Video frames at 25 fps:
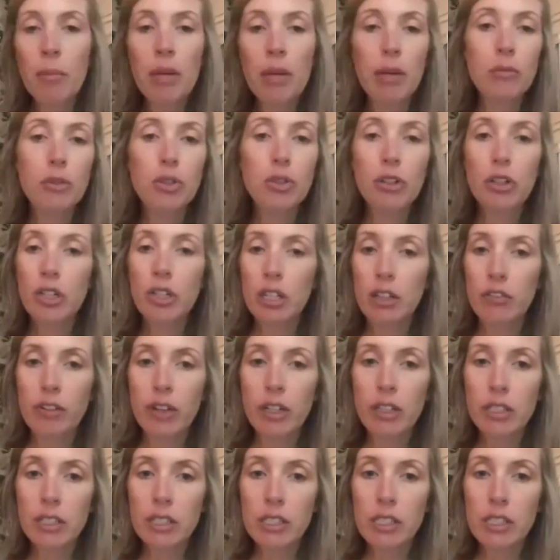and I'm sure he
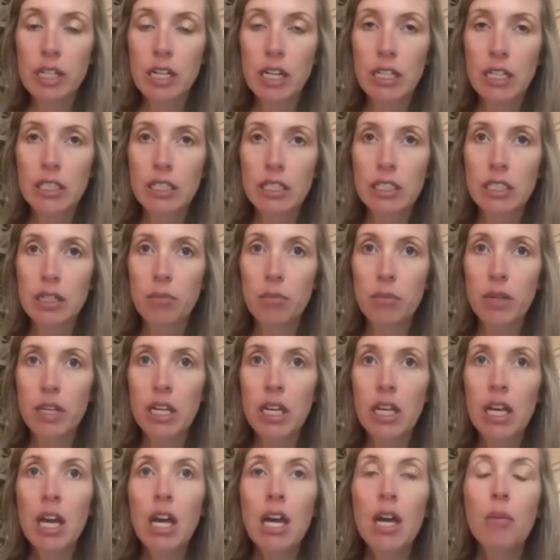felt disconnected to
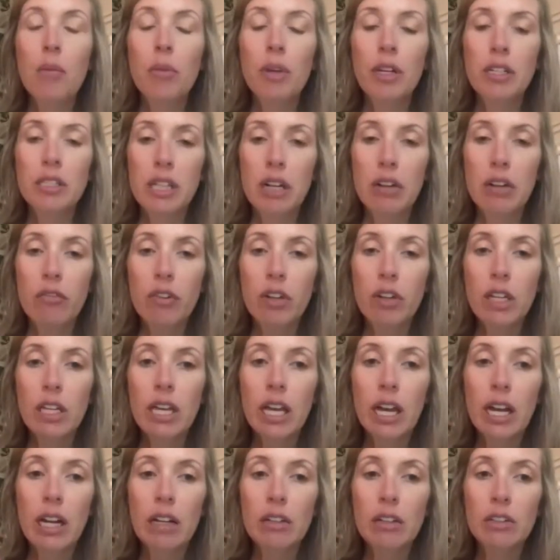me because I really
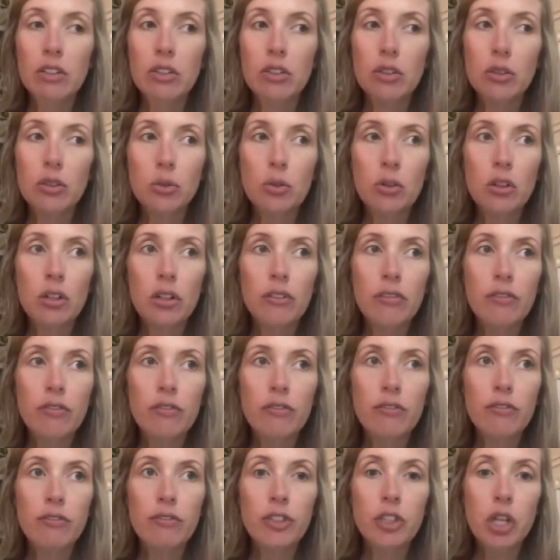had sort of
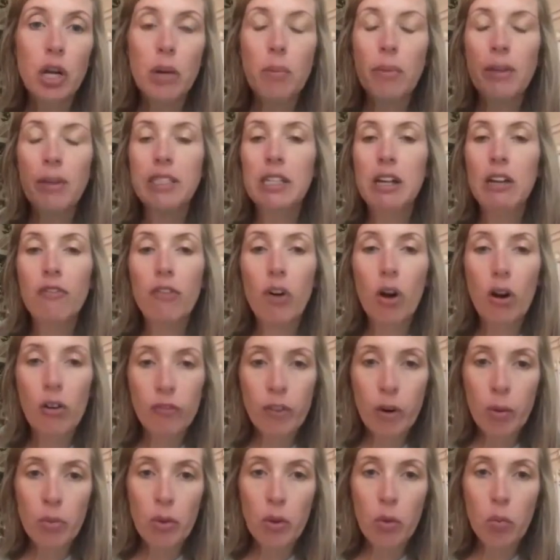shut myself off
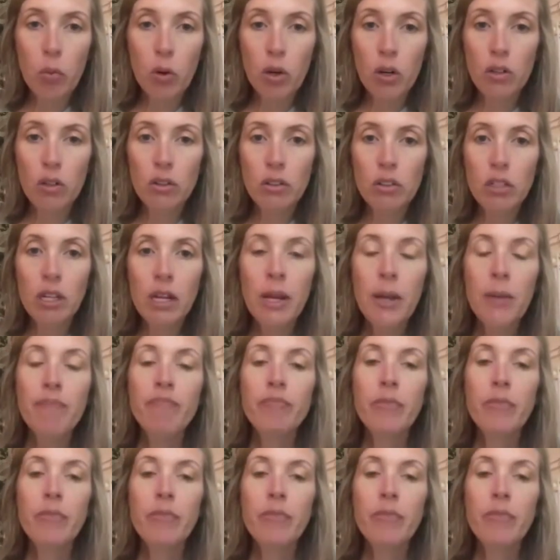from the world